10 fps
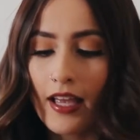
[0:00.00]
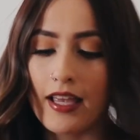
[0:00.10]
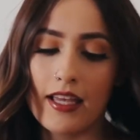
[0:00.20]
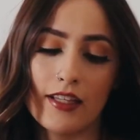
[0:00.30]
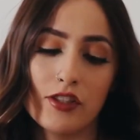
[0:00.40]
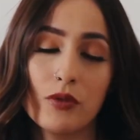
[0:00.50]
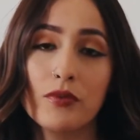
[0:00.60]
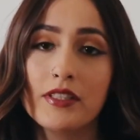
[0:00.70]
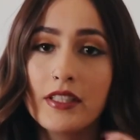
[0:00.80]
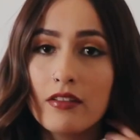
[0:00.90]
And you
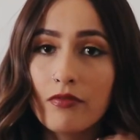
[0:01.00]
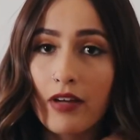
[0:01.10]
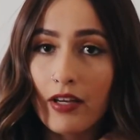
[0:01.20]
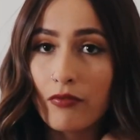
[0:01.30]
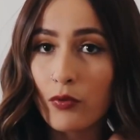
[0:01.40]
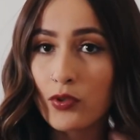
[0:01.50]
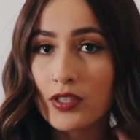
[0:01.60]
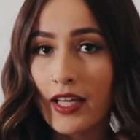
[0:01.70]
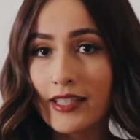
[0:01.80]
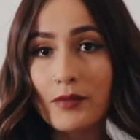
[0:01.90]
receive 5
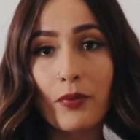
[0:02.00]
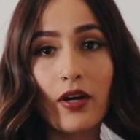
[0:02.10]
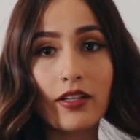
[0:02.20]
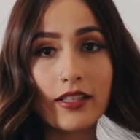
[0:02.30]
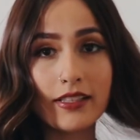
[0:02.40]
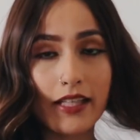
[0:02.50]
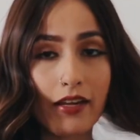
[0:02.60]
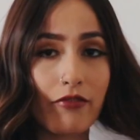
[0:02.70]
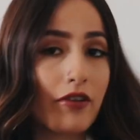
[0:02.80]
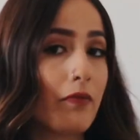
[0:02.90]
full-size products
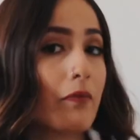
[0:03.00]
every